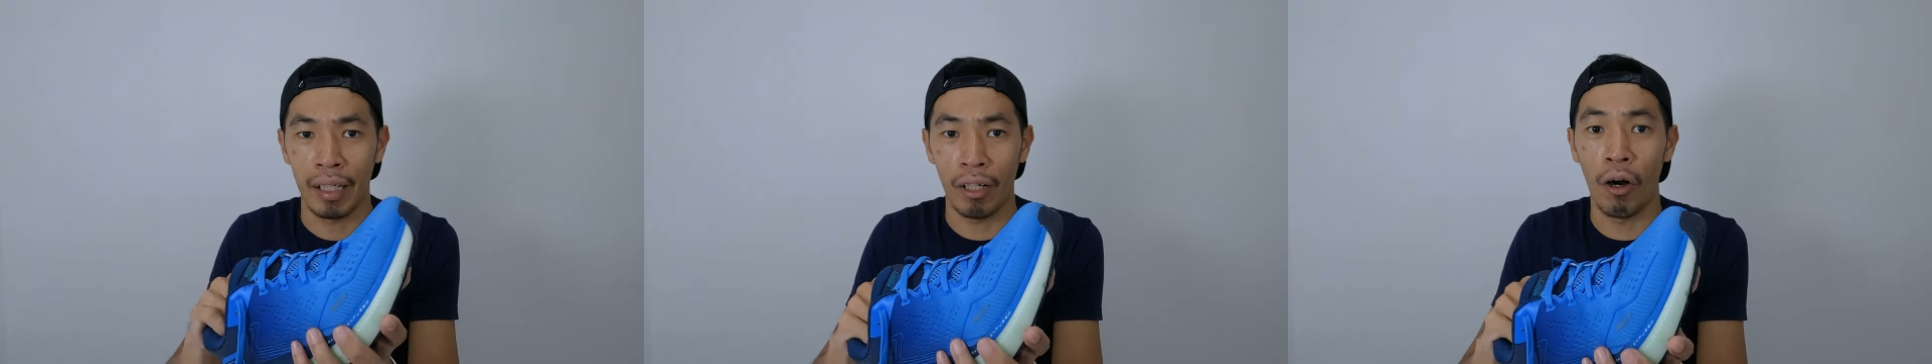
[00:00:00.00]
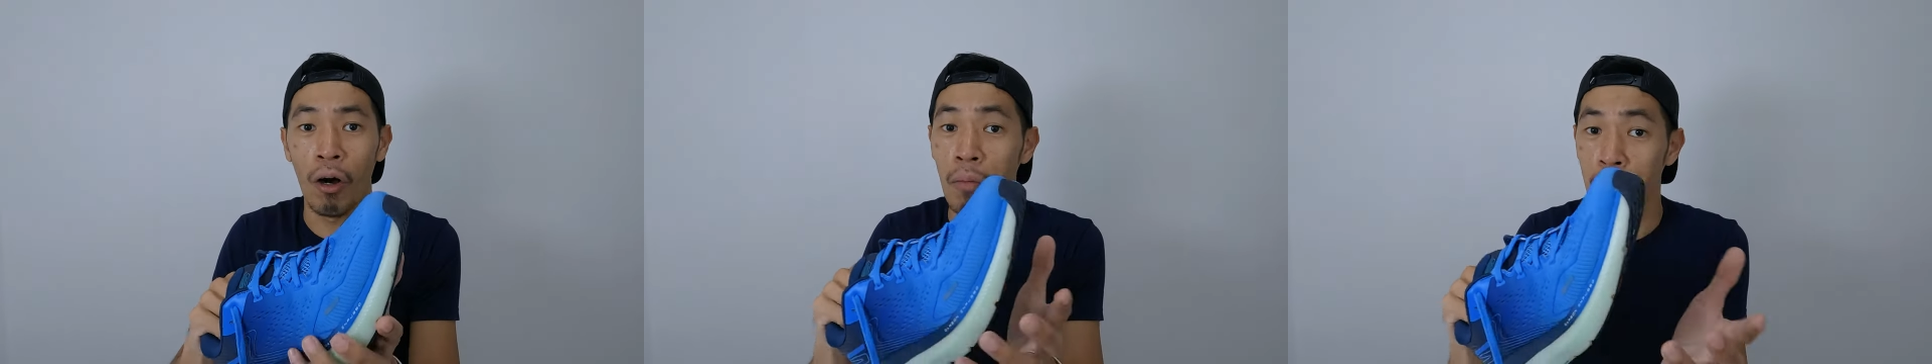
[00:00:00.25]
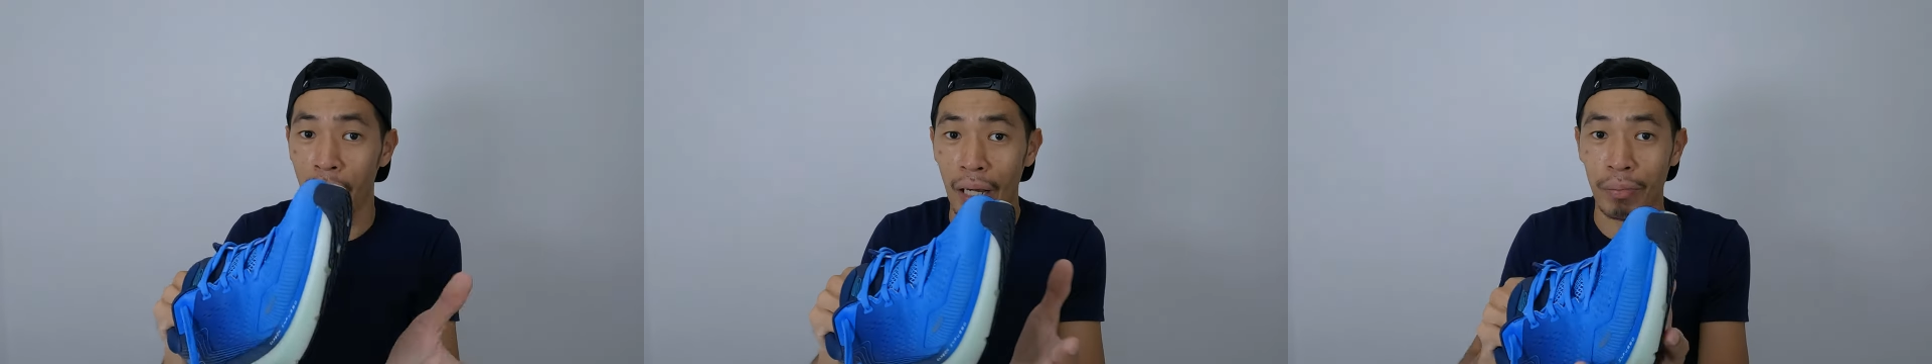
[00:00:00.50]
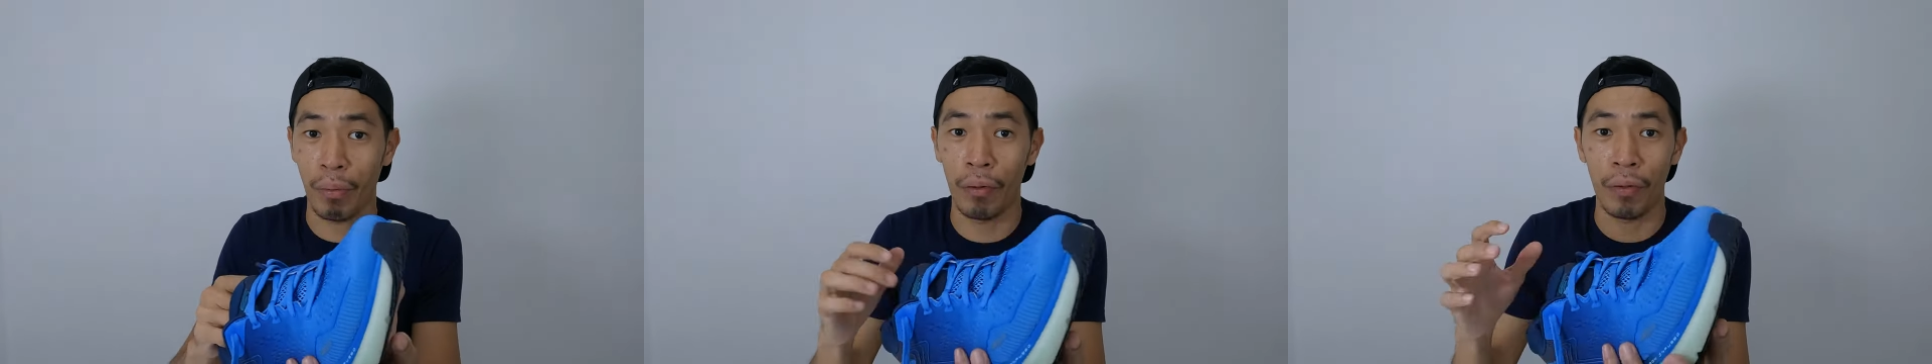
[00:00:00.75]
or
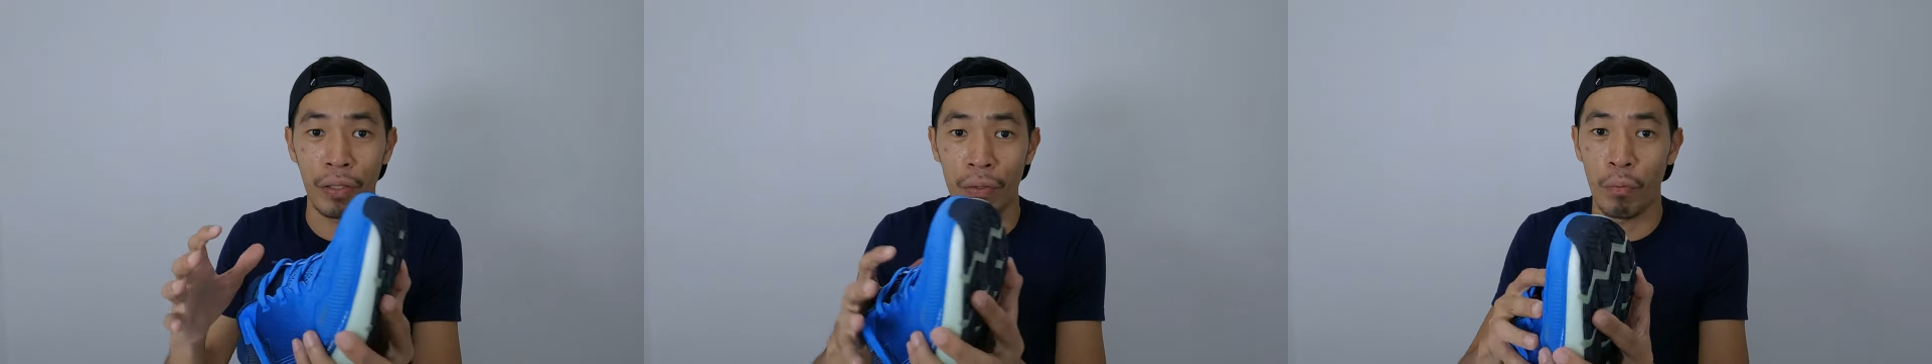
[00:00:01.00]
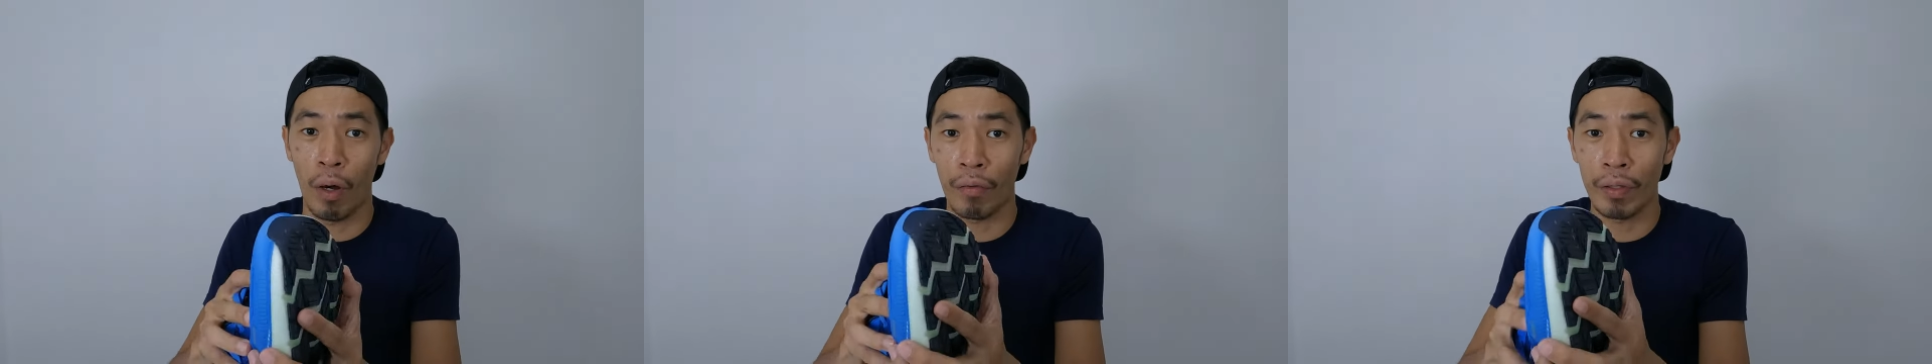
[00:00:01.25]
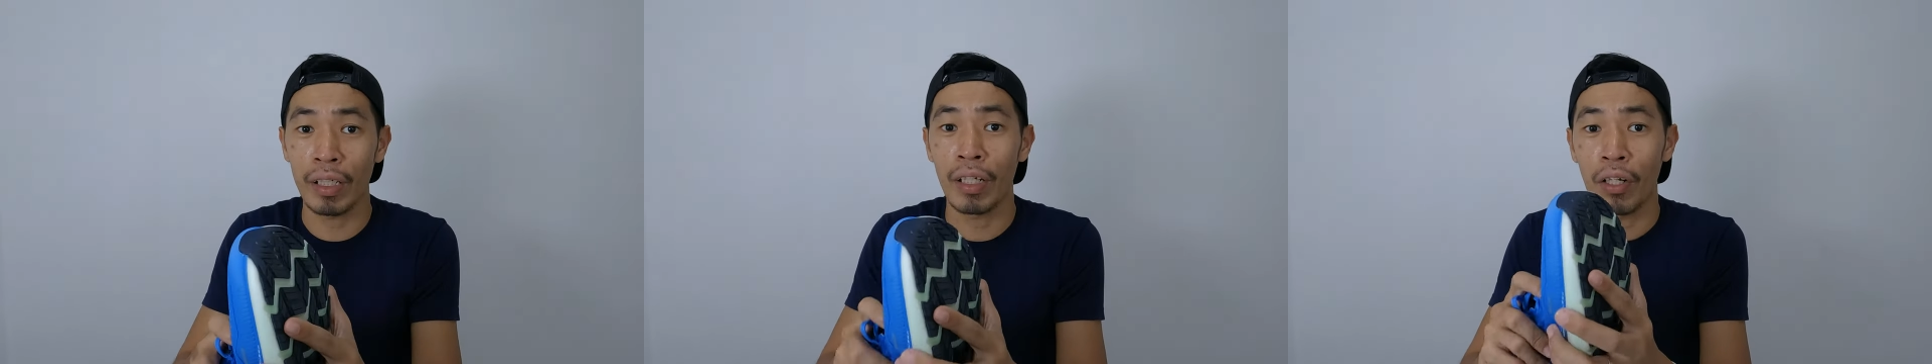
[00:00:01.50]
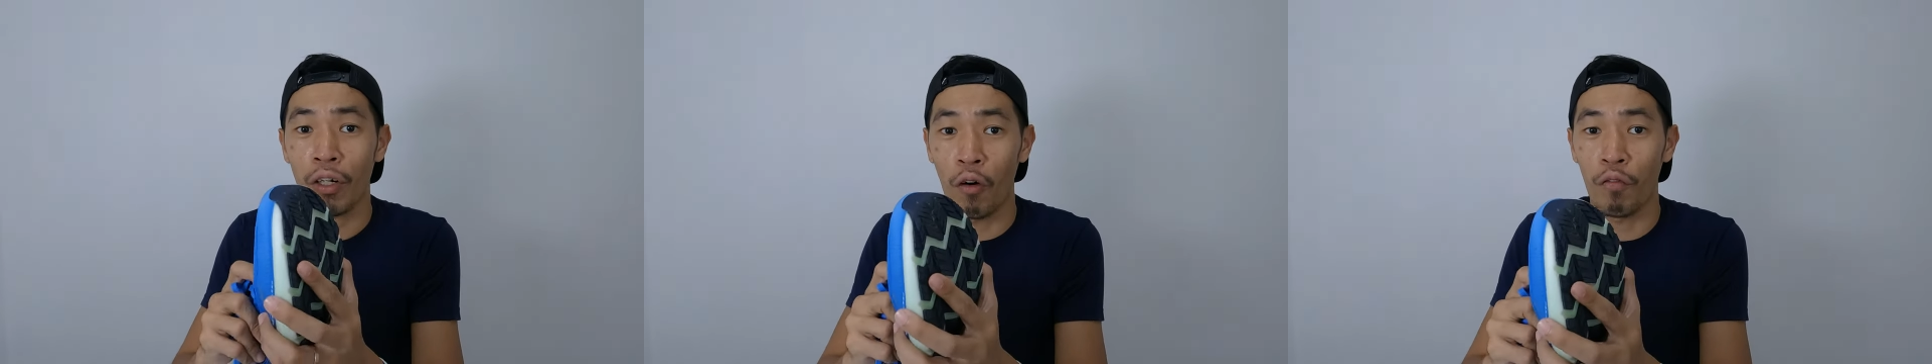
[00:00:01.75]
marshmallow is
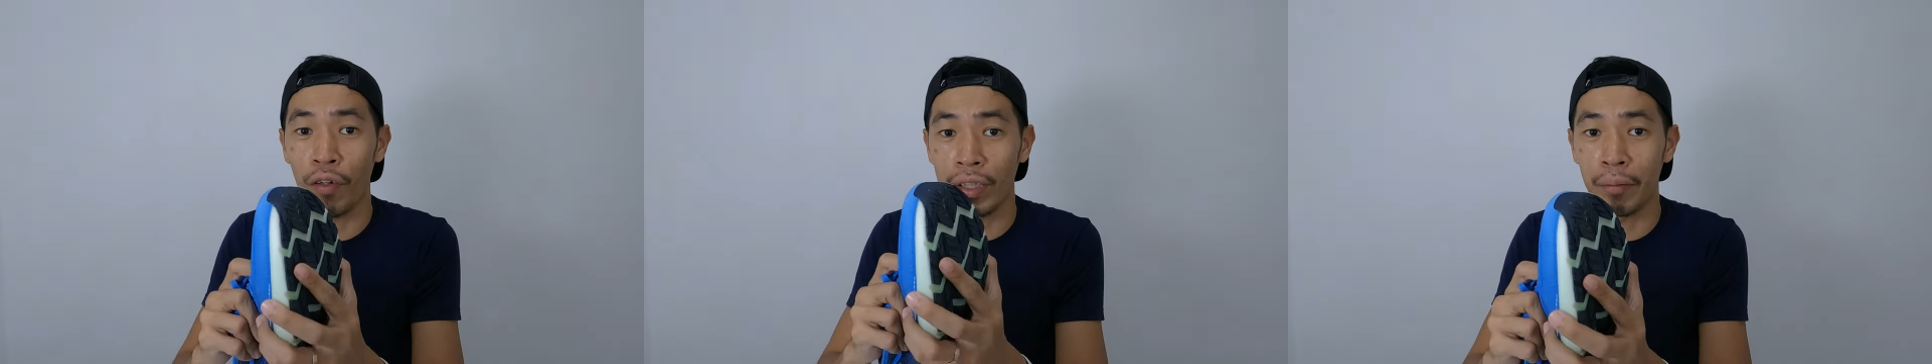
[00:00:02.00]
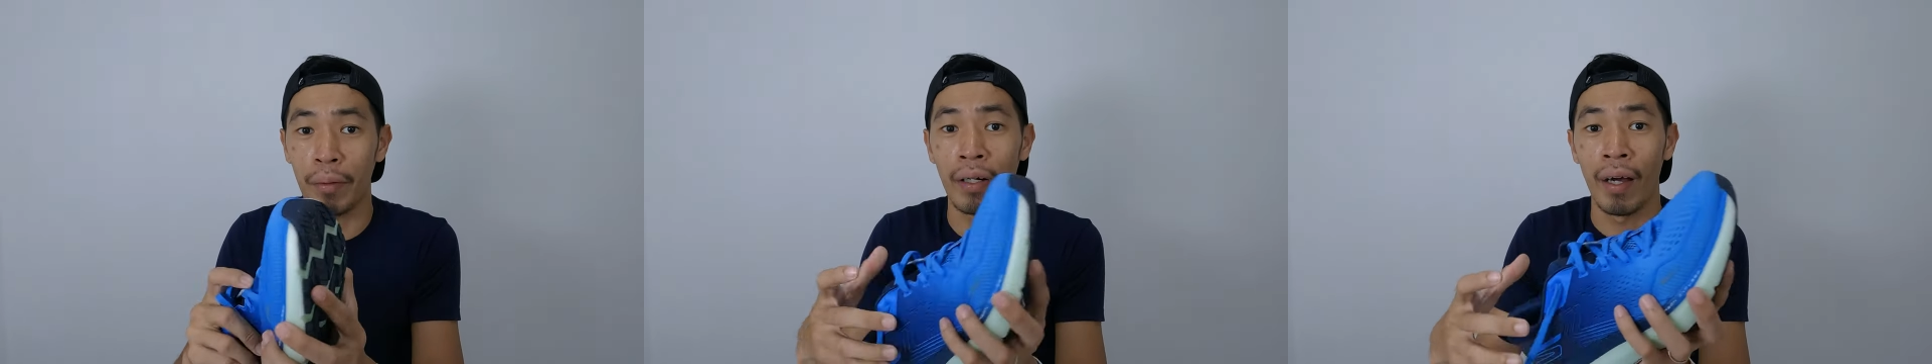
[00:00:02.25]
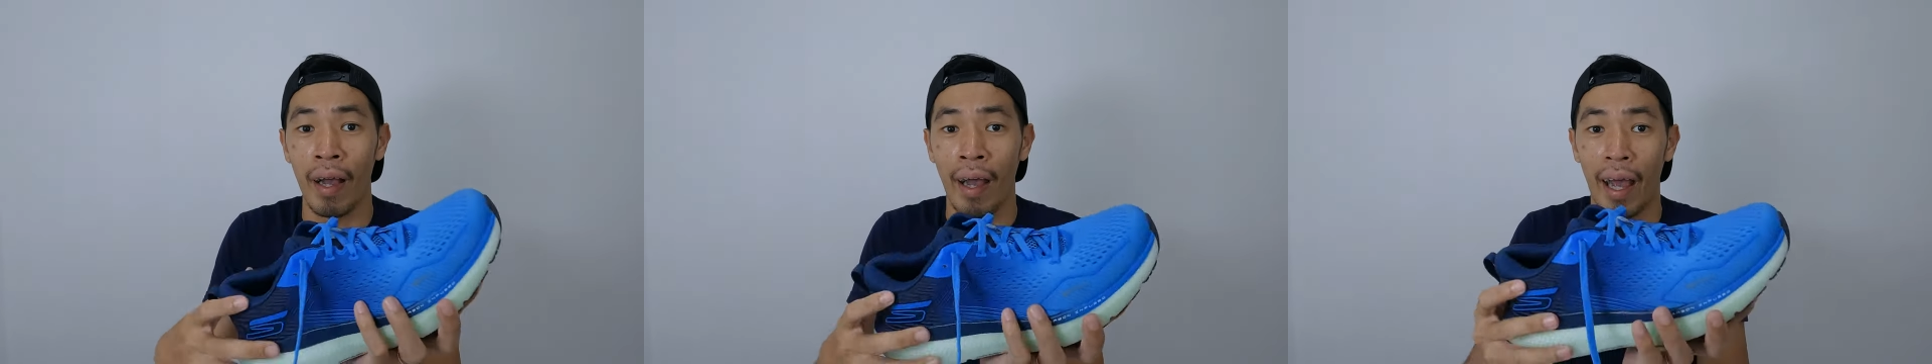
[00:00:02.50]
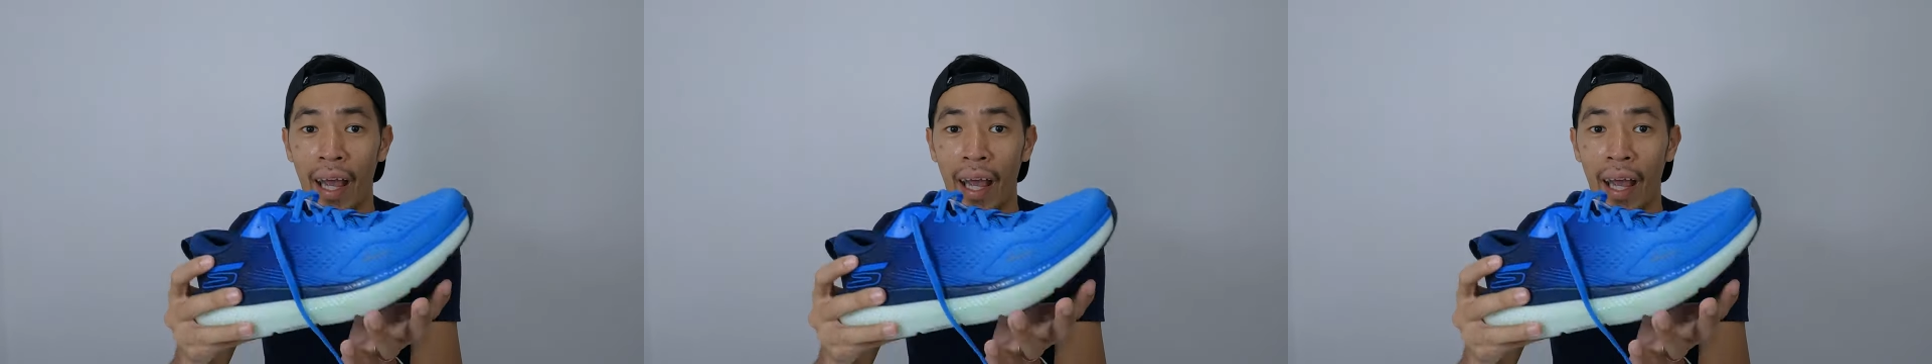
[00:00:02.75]
very comfortable,